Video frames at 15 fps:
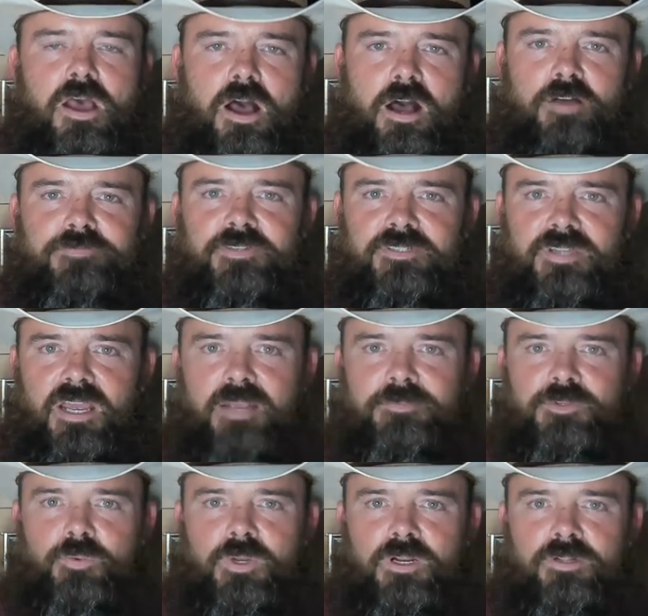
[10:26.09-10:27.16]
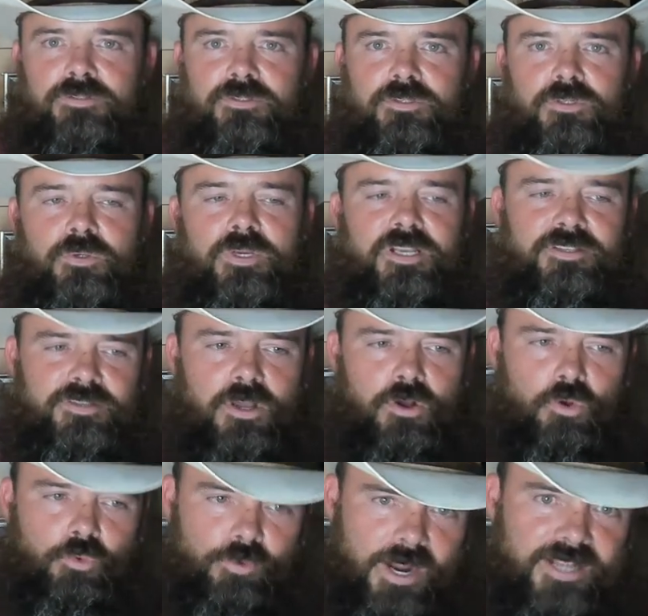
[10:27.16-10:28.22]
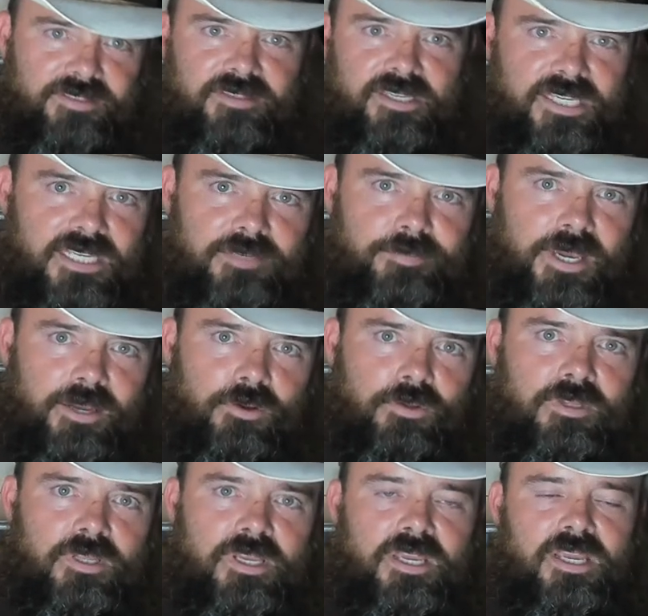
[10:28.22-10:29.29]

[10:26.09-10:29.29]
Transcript: oftentimes what I'll do is I'll write the email